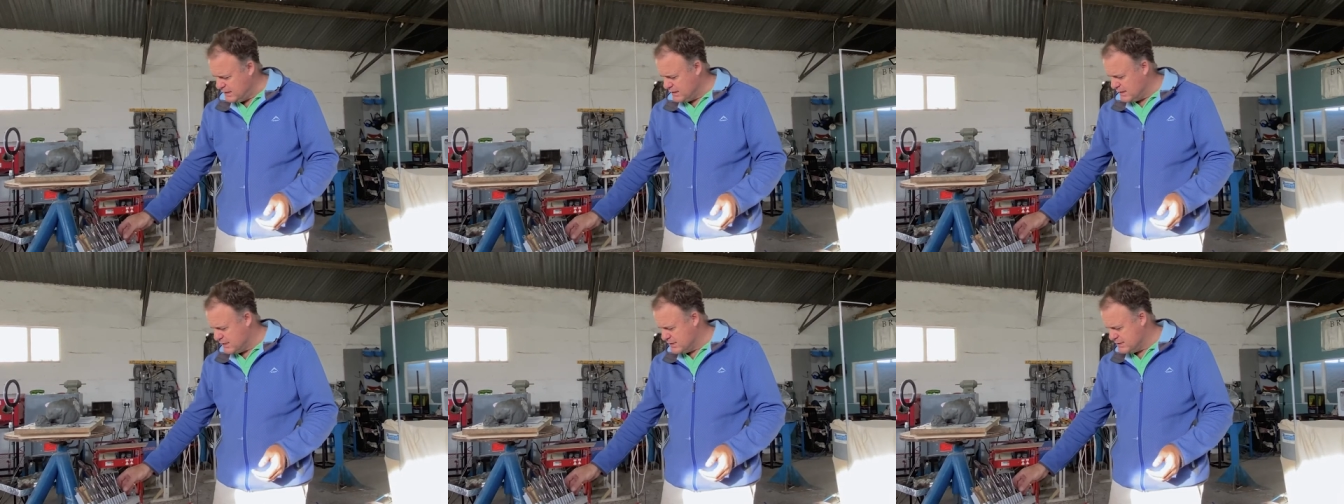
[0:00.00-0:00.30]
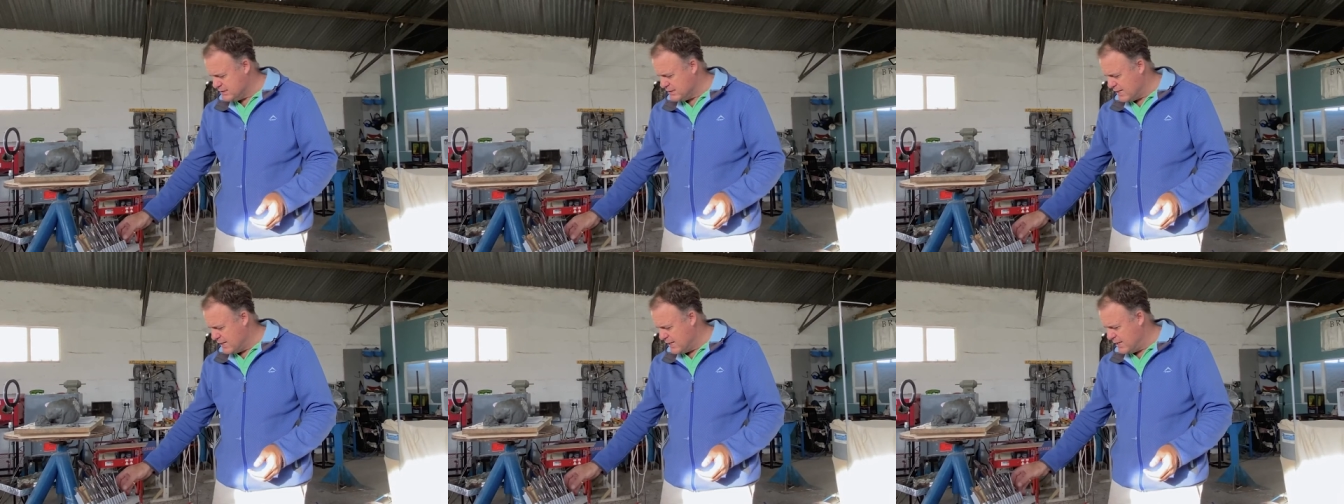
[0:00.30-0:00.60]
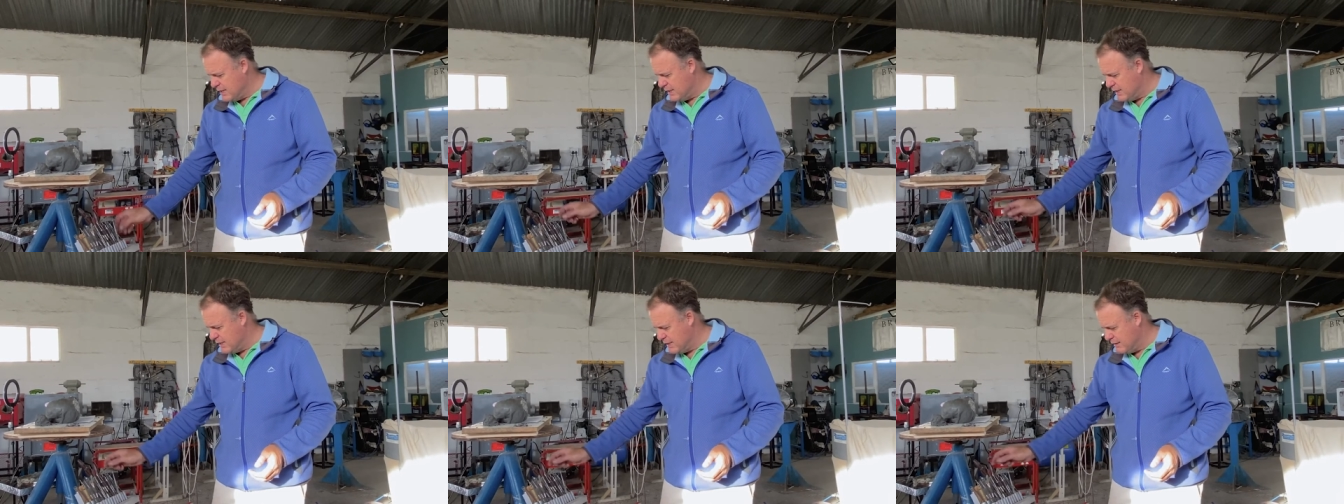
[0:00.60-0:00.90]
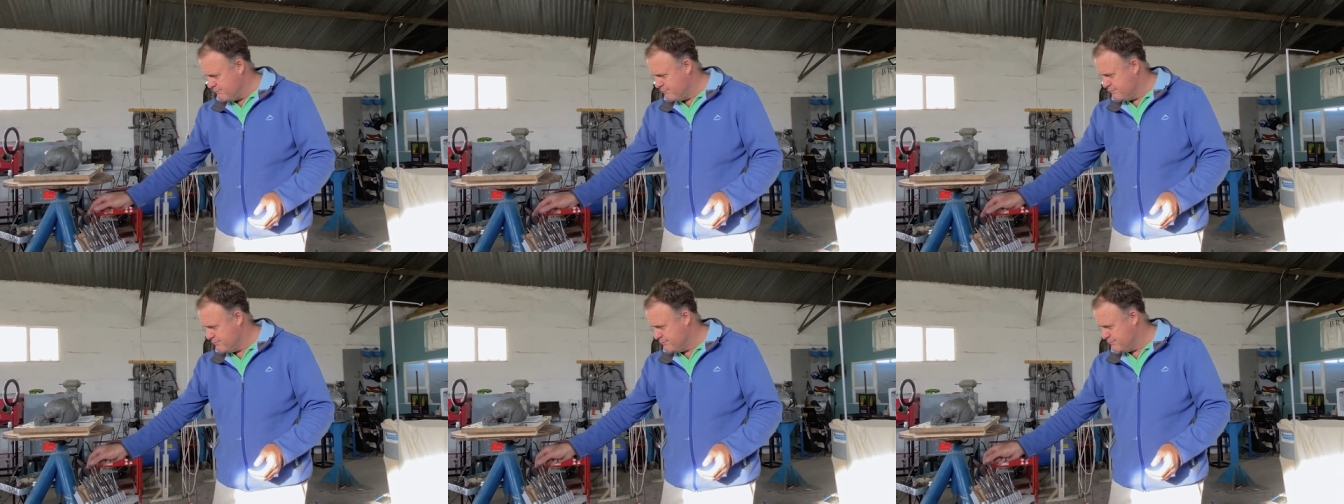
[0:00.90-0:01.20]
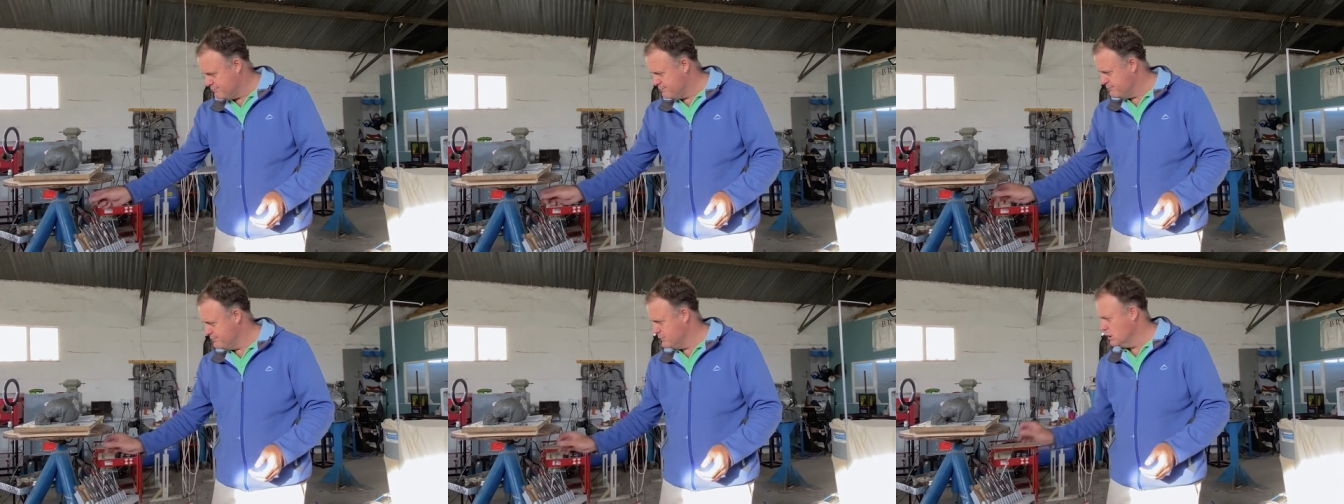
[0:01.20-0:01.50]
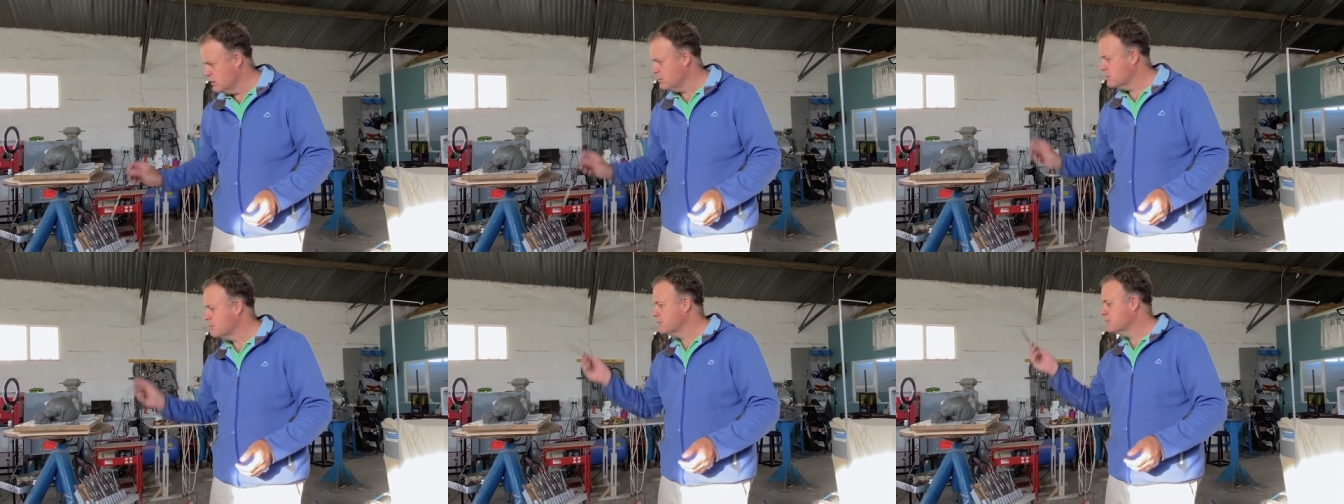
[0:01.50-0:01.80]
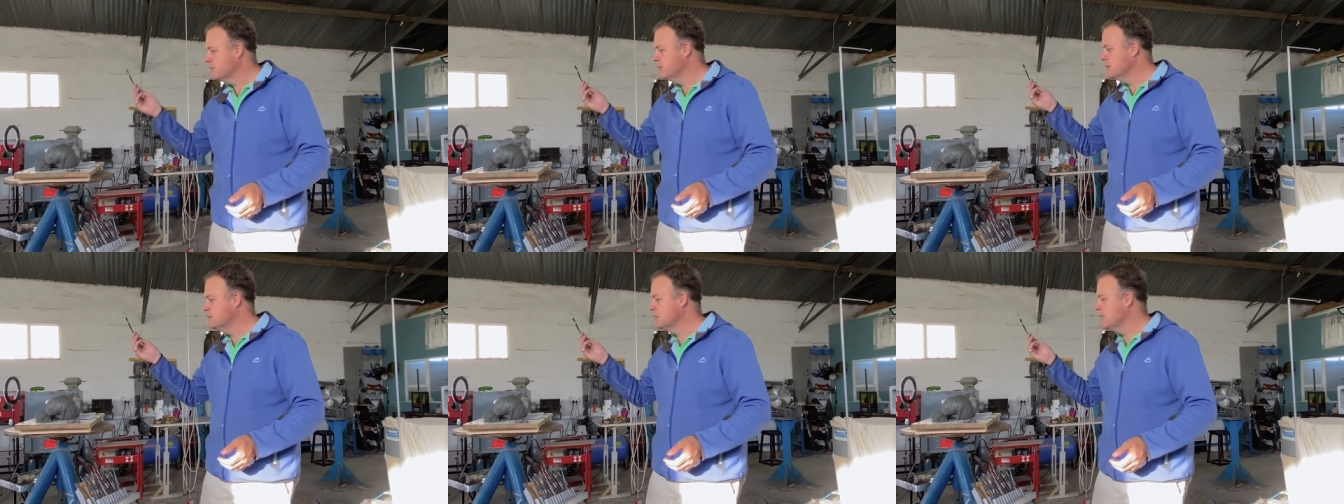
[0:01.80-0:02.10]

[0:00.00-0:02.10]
There's a, um, look, there's